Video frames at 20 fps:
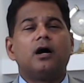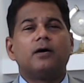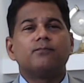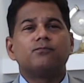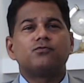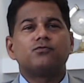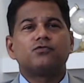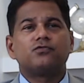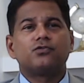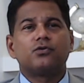
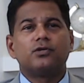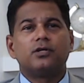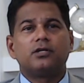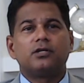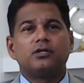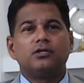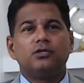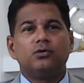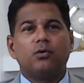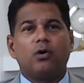so that
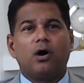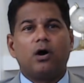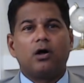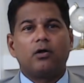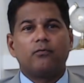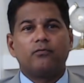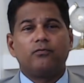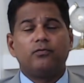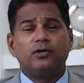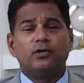
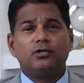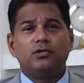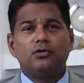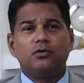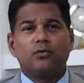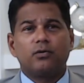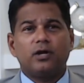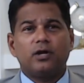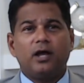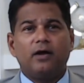we
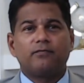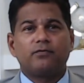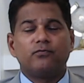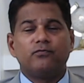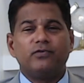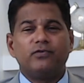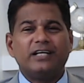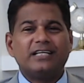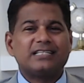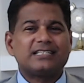don't have to
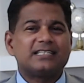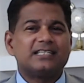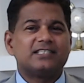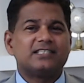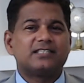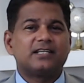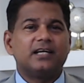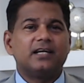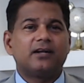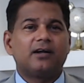waste these
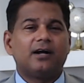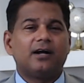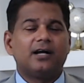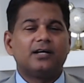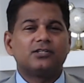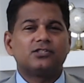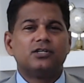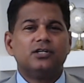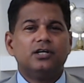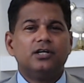green
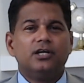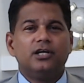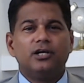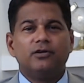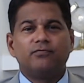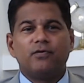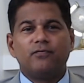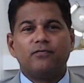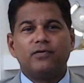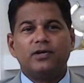cards.
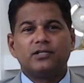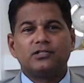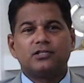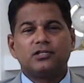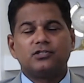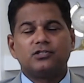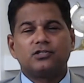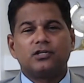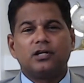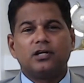If we waste
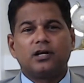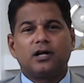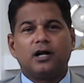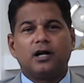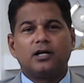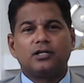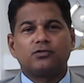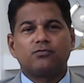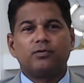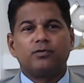these green
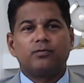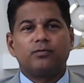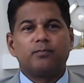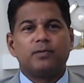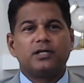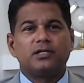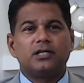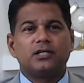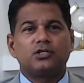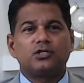cards, it may
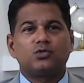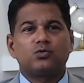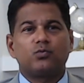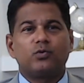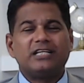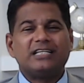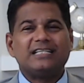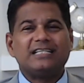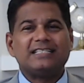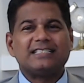take
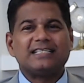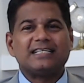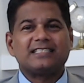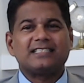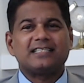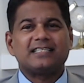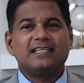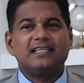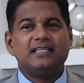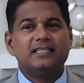
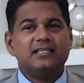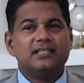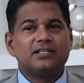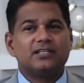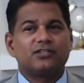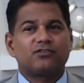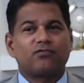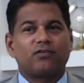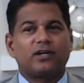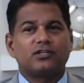26
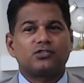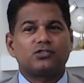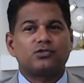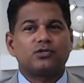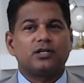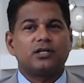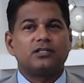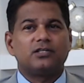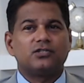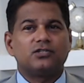years for us to
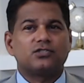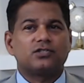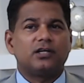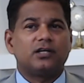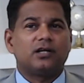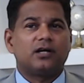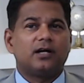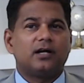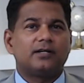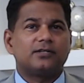get these
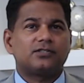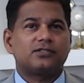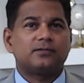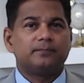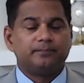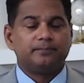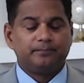green cards.